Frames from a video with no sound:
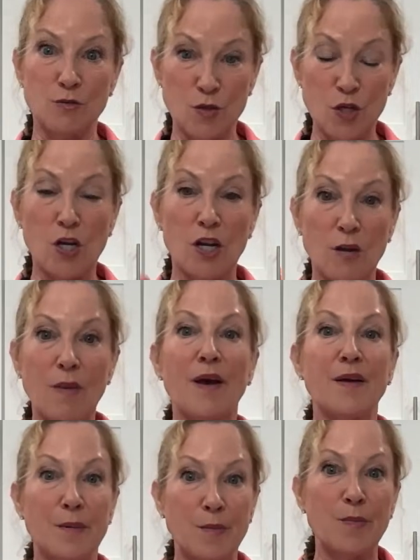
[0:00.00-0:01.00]
talking
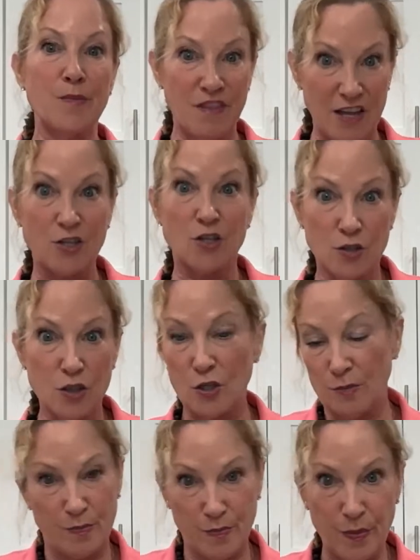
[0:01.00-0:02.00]
about just a
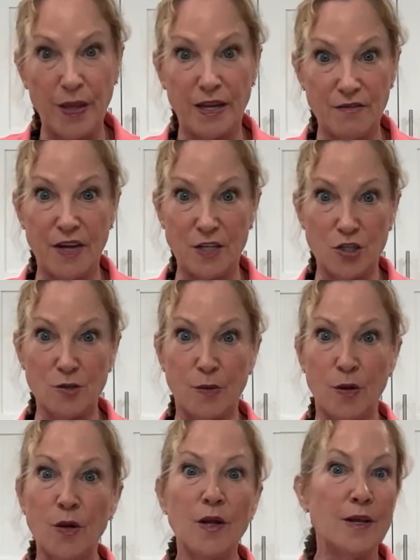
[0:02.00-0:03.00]
plain
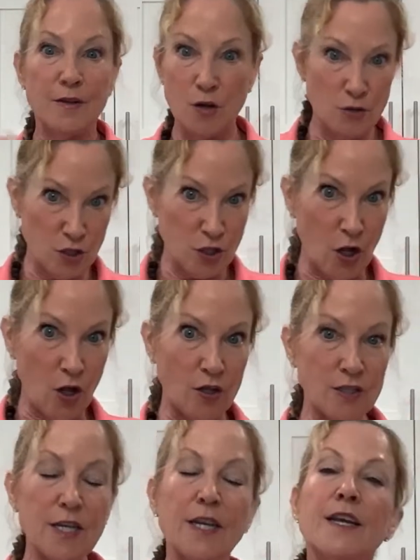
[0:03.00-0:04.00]
vegetable, no salt.